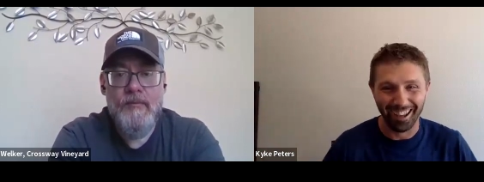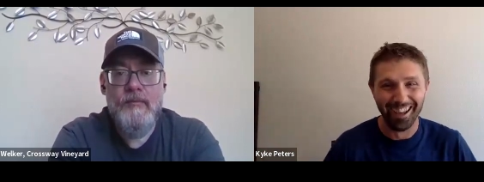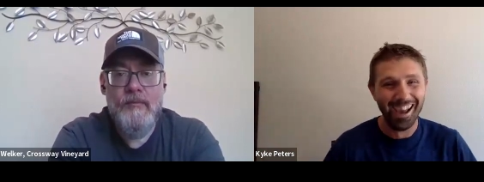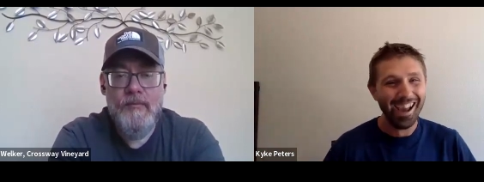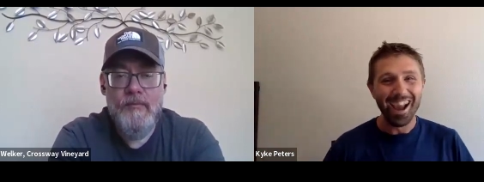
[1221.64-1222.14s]

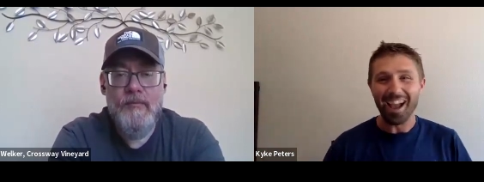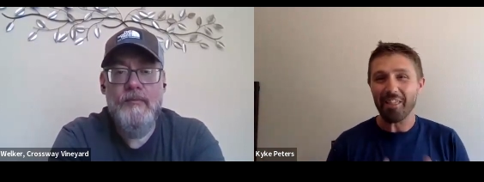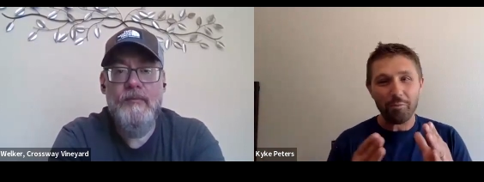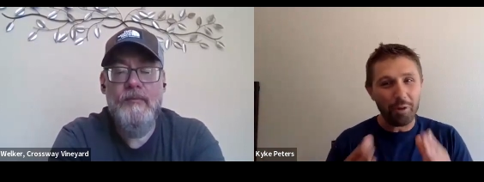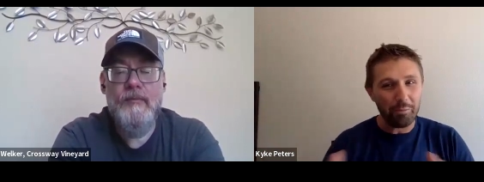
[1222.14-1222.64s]
Speaker 1: and
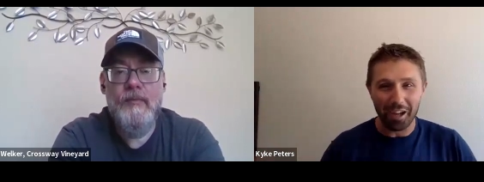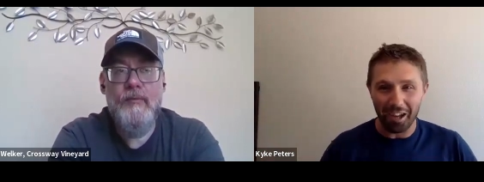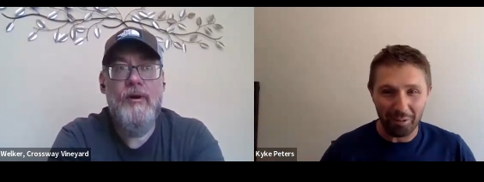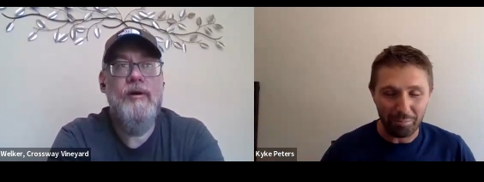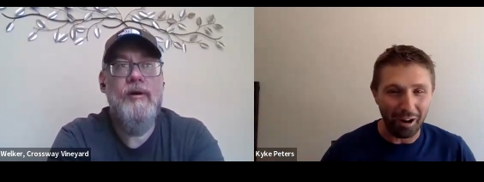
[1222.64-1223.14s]
then we mm-hmm. begin
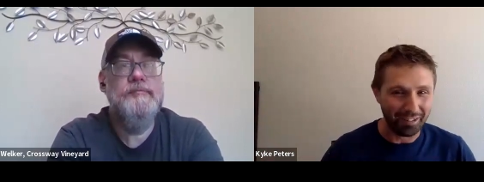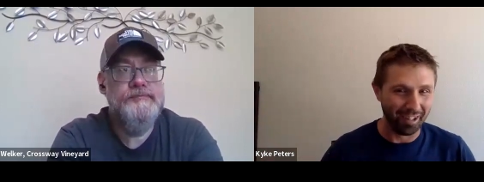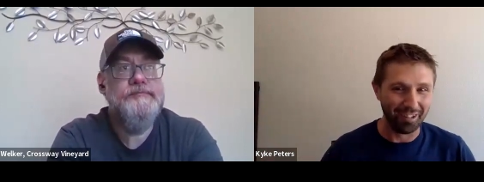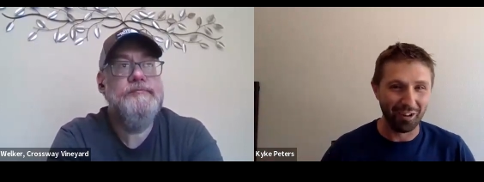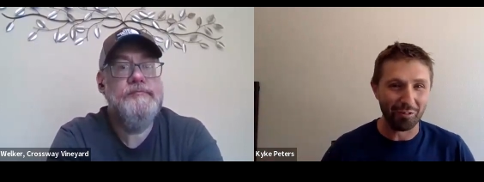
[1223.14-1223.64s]
the
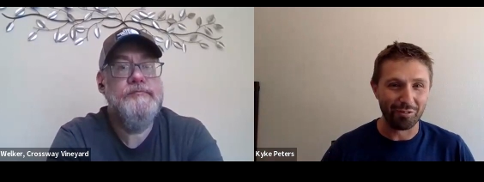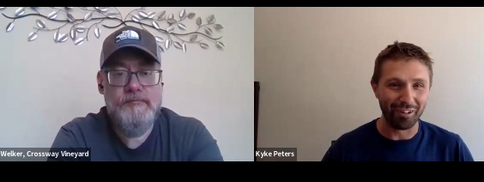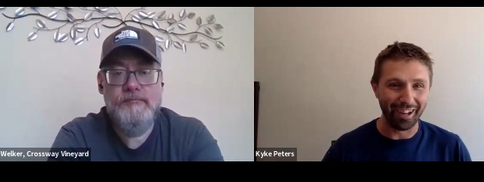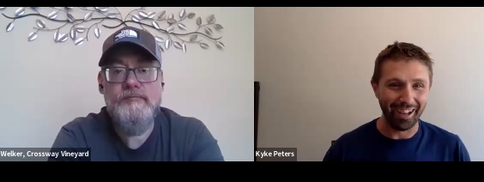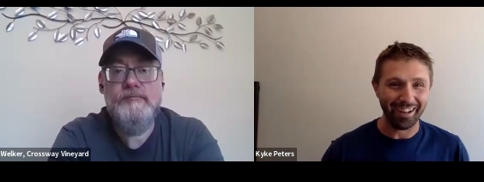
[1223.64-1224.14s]
process over
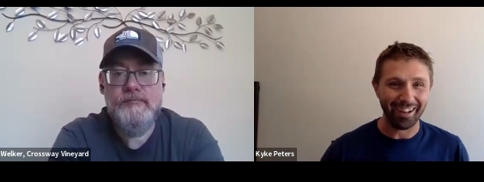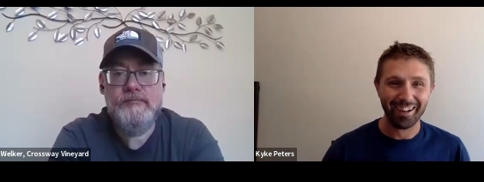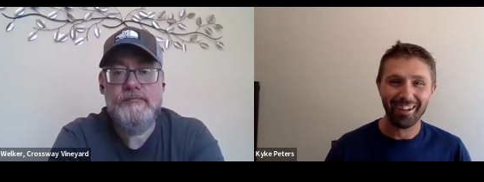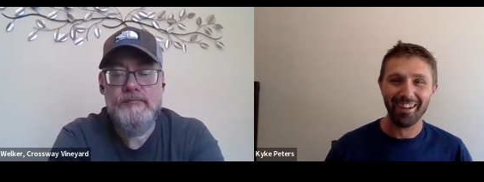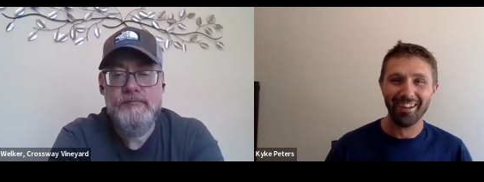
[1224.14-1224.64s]
again.
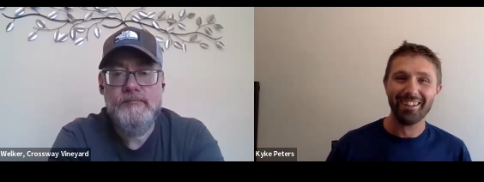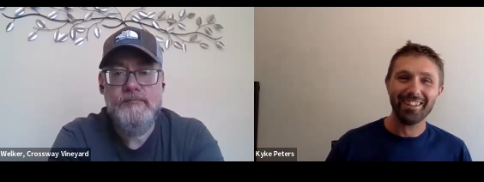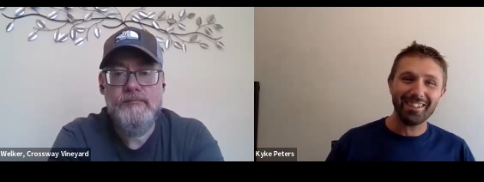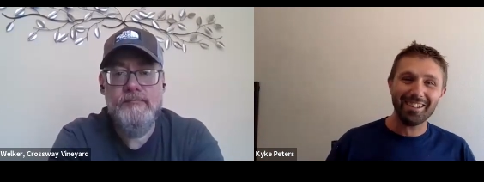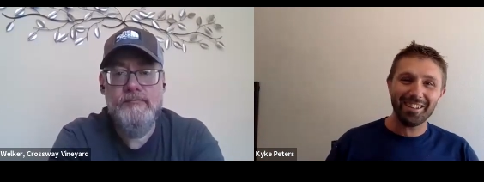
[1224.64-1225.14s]

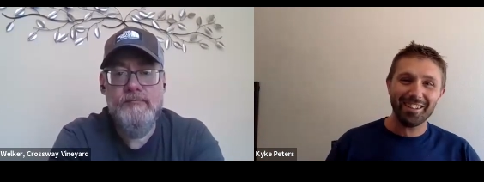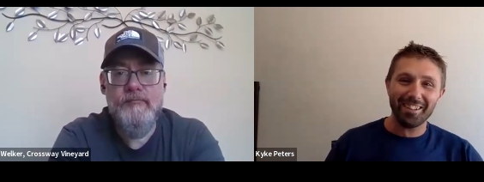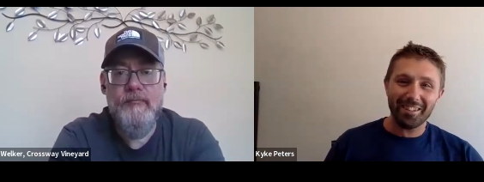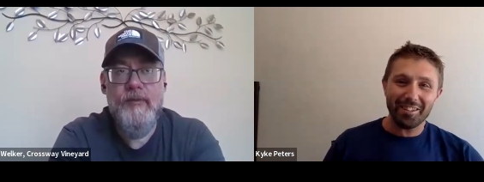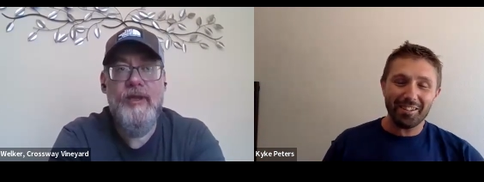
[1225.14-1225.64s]

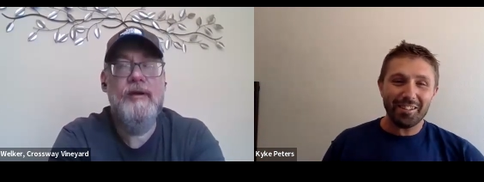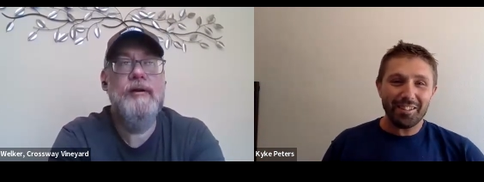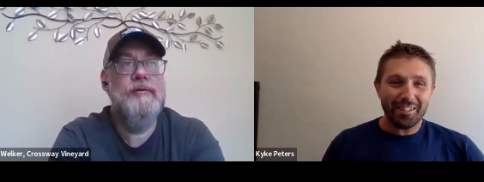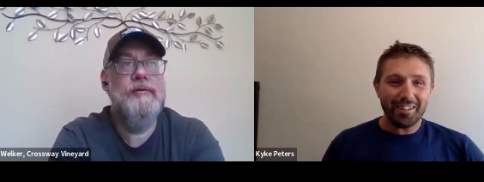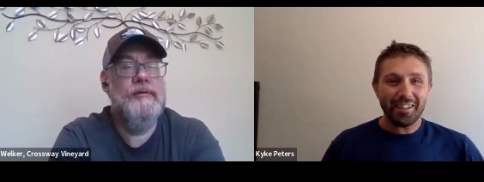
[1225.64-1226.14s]
Speaker 2: Yeah,
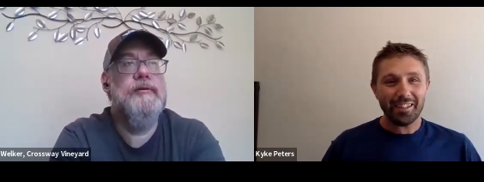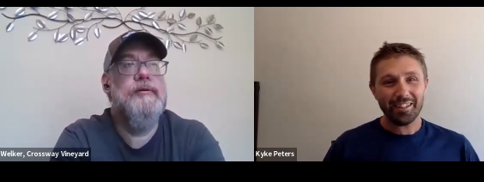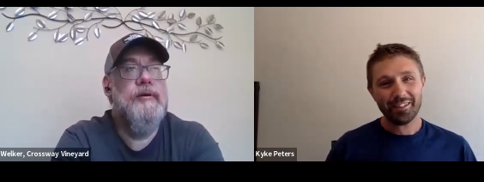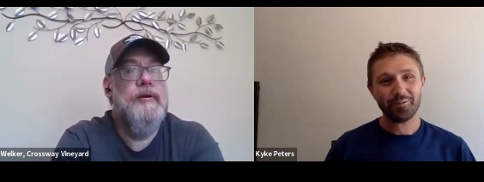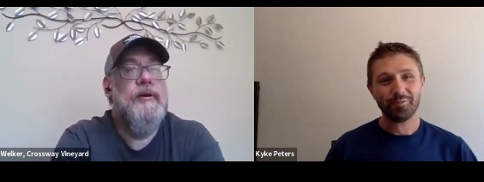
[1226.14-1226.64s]

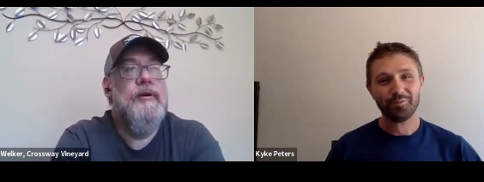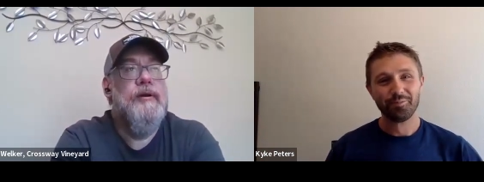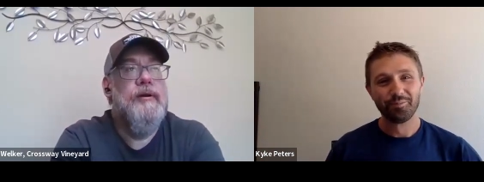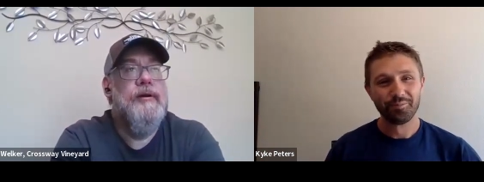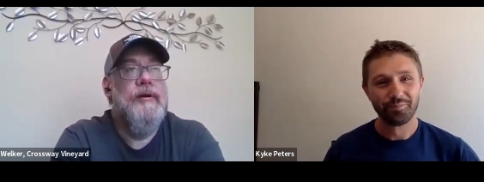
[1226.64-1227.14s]

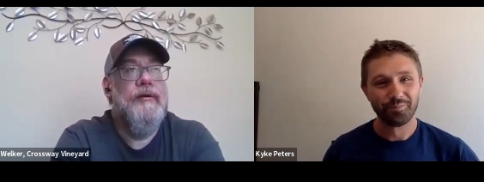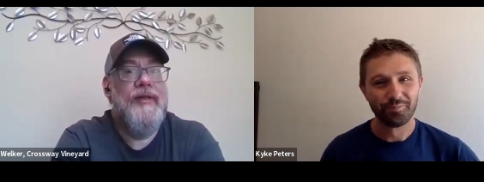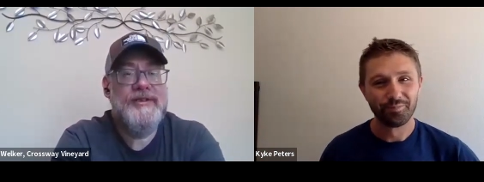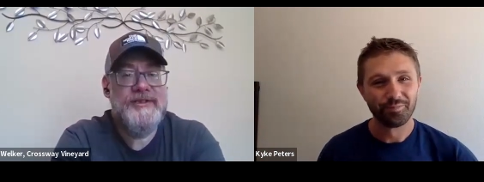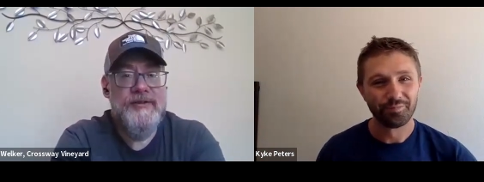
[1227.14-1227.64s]

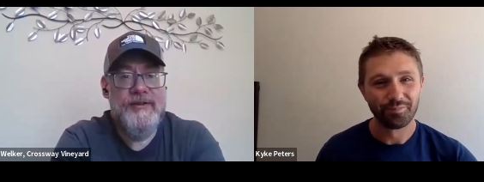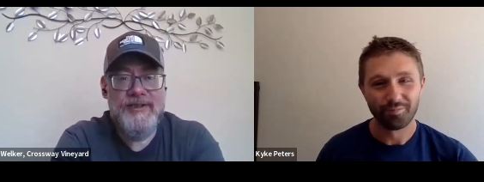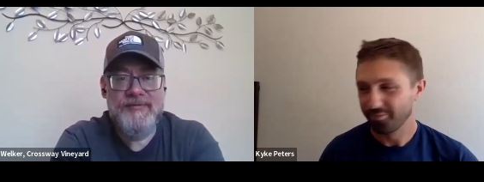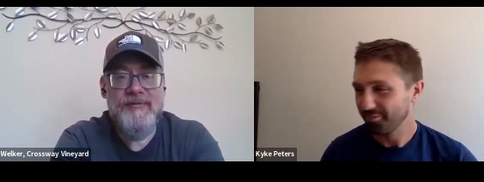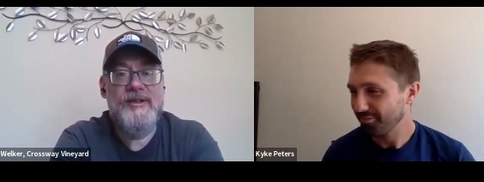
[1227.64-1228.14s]
that's good.
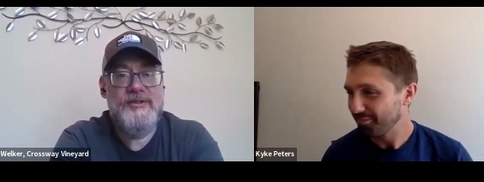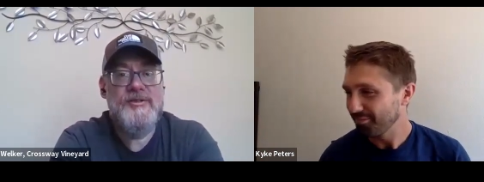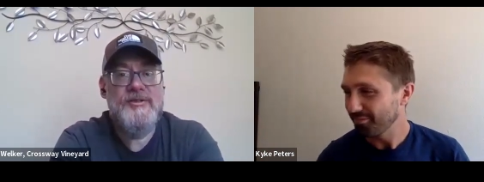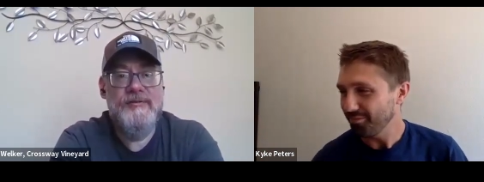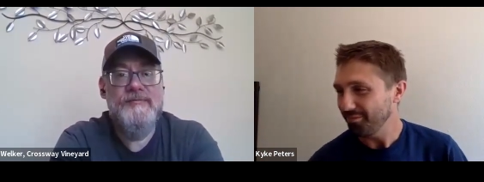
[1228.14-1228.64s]
That's
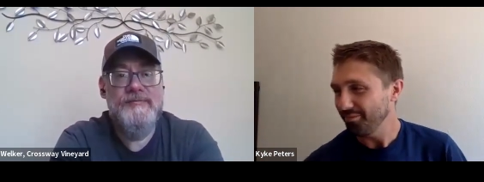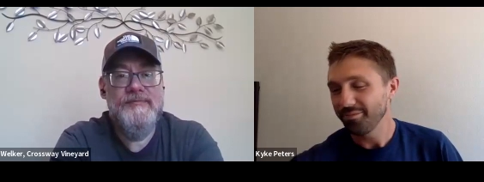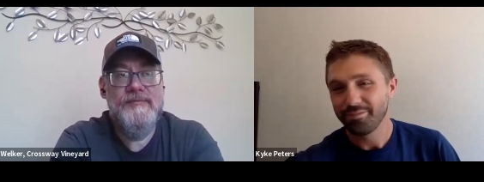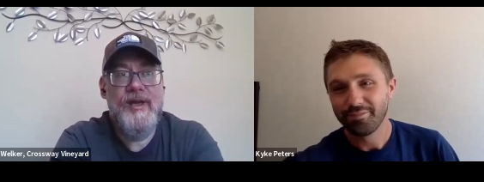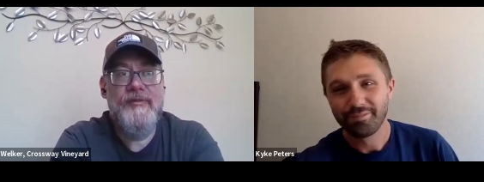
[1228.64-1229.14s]
rich.
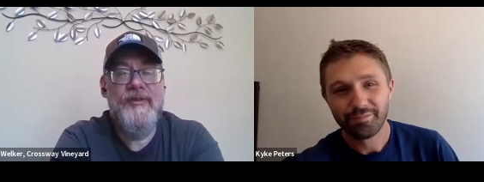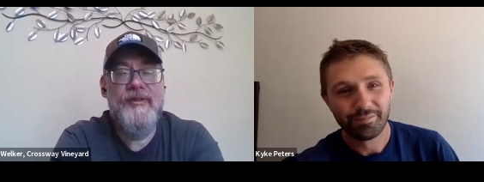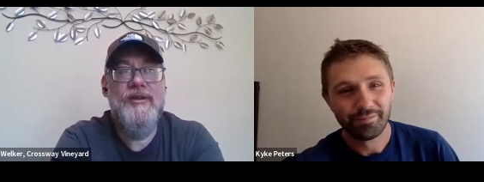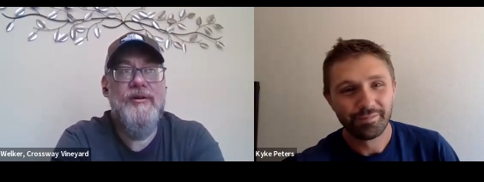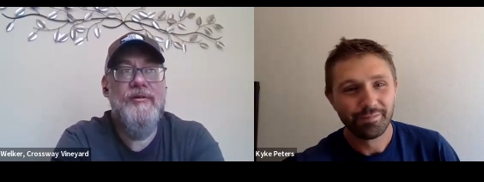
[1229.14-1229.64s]
I
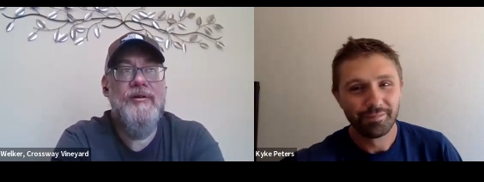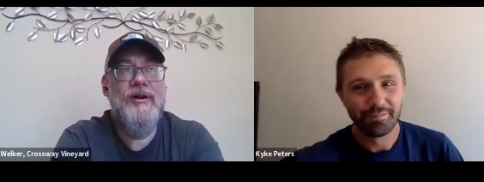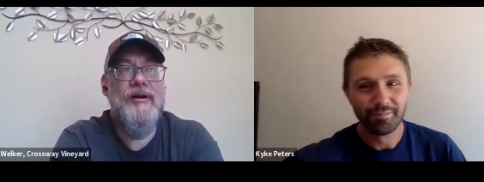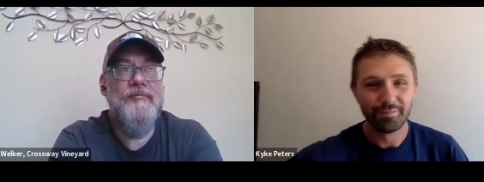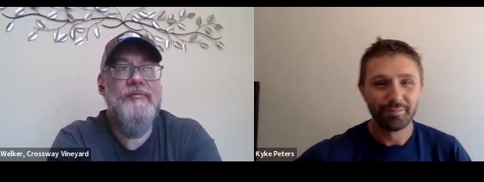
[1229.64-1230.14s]
think you know
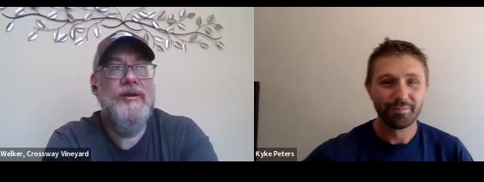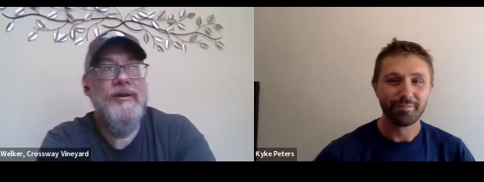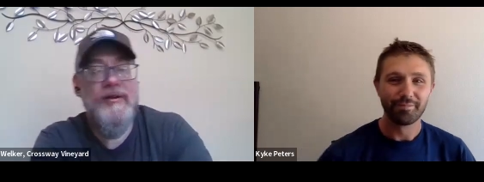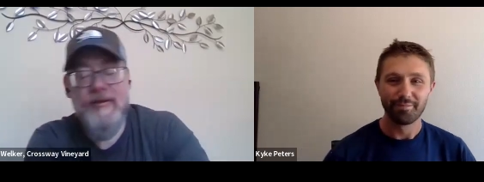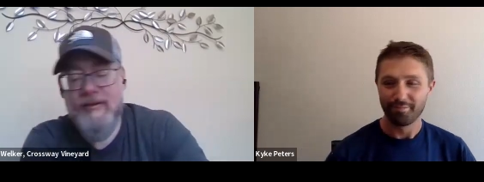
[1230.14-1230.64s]
um,
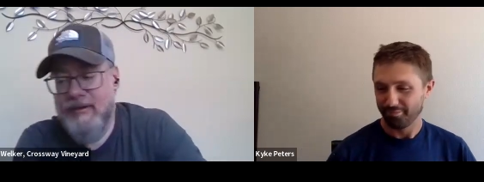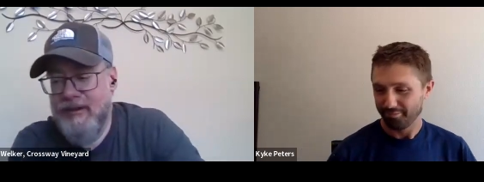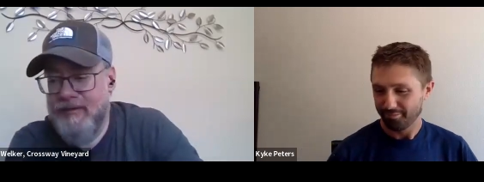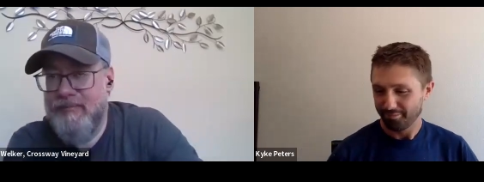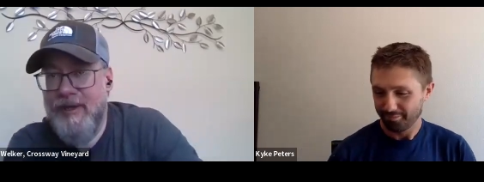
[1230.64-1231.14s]

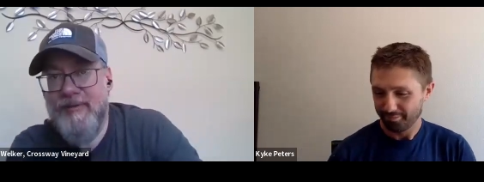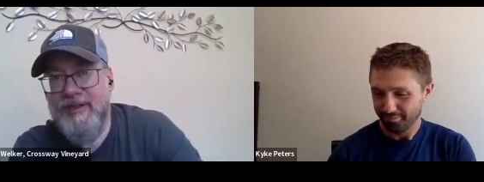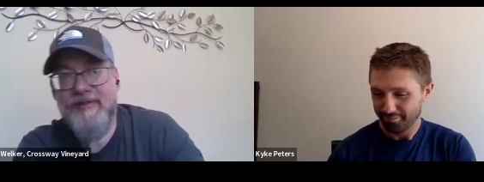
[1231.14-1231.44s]
it may be